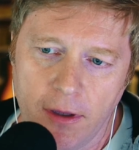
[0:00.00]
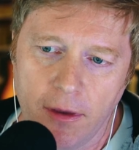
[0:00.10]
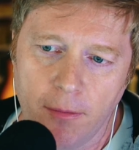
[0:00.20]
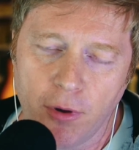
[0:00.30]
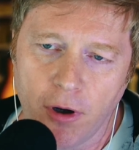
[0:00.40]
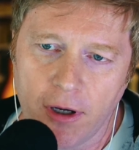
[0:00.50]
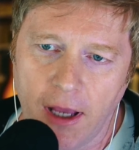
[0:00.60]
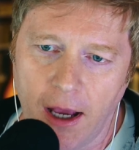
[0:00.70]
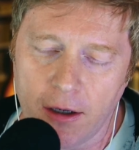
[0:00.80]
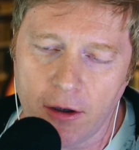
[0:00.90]
broad
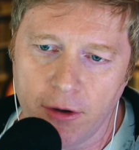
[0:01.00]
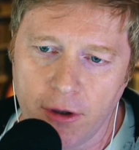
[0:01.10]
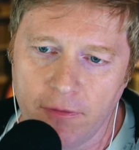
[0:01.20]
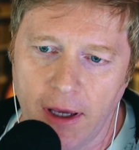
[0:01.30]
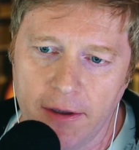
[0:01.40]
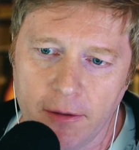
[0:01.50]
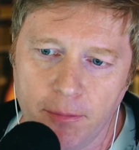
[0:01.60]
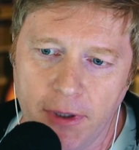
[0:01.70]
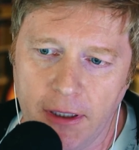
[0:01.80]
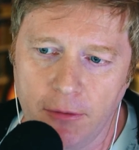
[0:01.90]
category of
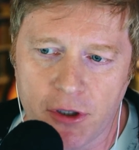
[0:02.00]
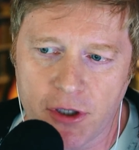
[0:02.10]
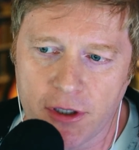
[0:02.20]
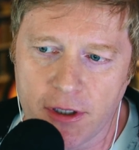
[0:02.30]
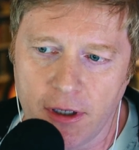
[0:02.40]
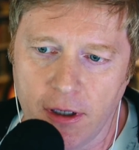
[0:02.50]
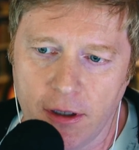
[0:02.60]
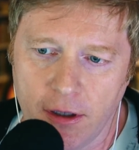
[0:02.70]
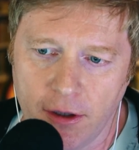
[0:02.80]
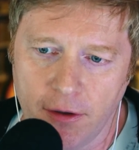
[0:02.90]
NLP, which is
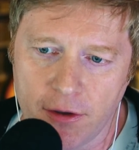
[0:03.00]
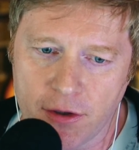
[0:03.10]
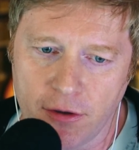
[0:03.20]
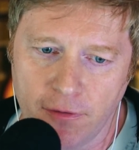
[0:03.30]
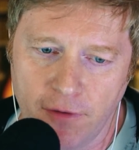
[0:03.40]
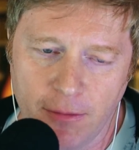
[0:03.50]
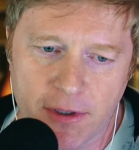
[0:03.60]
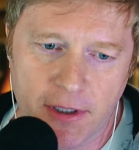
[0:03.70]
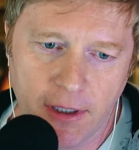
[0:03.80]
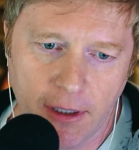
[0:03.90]
another sort of
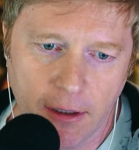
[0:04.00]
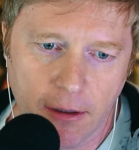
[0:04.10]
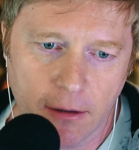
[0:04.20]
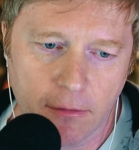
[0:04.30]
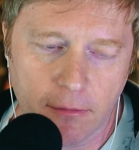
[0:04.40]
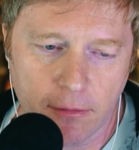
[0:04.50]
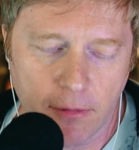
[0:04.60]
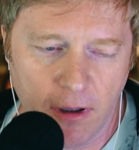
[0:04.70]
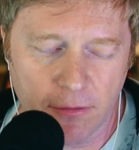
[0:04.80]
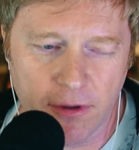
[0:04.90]
famously
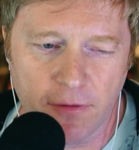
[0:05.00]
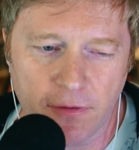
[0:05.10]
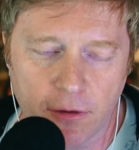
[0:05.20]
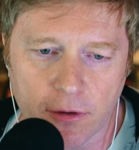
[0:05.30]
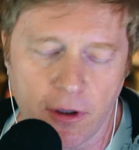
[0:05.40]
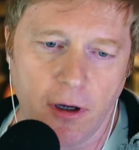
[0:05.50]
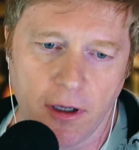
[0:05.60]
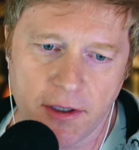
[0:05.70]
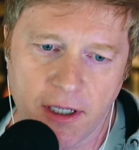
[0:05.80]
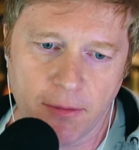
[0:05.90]
kind of difficult
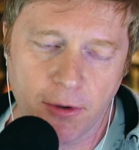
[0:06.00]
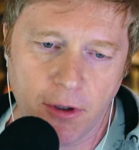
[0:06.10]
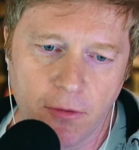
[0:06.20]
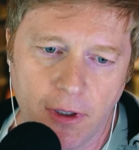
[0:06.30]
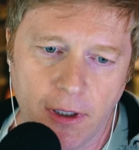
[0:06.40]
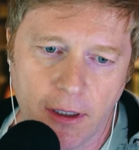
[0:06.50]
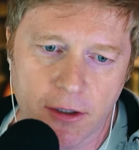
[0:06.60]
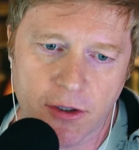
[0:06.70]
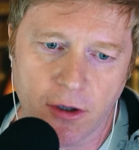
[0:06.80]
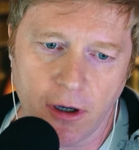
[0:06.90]
concept when you really
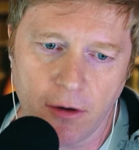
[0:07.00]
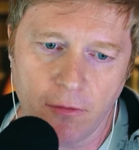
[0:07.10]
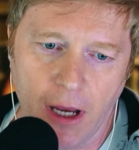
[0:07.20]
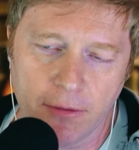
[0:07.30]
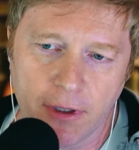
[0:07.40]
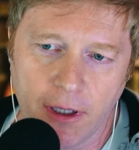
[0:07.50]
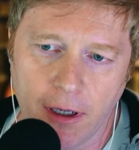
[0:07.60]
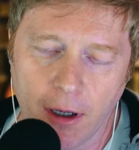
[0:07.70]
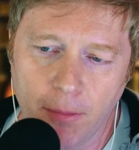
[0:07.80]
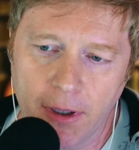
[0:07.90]
start rounding it
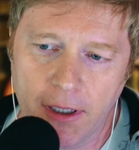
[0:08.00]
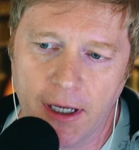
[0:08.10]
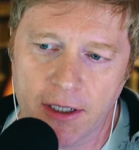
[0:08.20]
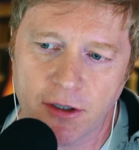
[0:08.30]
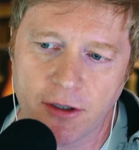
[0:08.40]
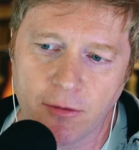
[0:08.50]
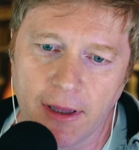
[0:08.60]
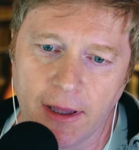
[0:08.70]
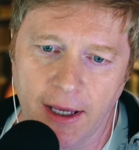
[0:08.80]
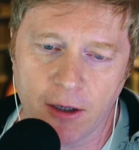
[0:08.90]
up. And it has to do with
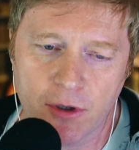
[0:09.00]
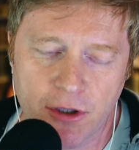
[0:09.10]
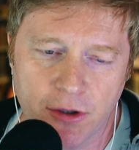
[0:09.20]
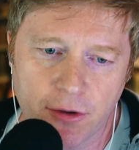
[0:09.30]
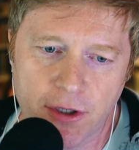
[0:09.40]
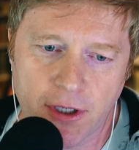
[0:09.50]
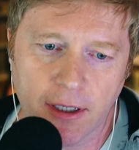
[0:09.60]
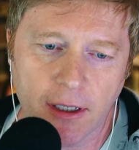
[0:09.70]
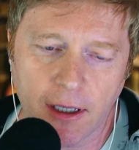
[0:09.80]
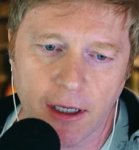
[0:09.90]
language and
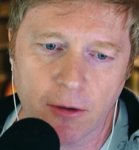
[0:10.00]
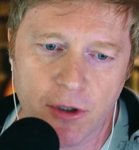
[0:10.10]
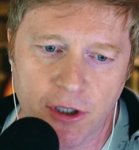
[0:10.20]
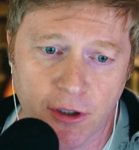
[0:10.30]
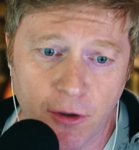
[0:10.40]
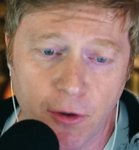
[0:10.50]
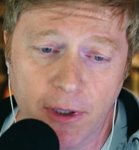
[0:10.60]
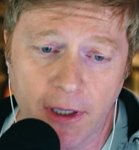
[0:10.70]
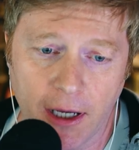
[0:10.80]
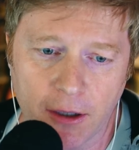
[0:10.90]
understanding language and
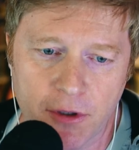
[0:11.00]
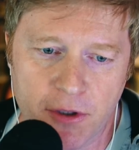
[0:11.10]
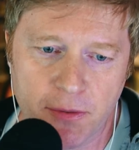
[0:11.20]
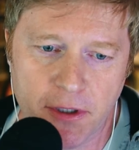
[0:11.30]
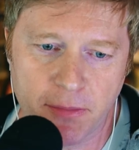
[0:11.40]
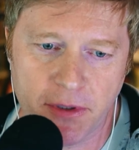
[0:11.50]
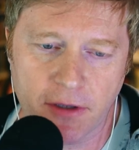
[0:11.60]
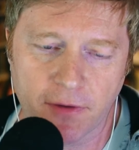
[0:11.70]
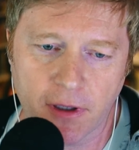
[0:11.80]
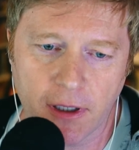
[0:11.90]
human language
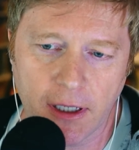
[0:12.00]
specifically.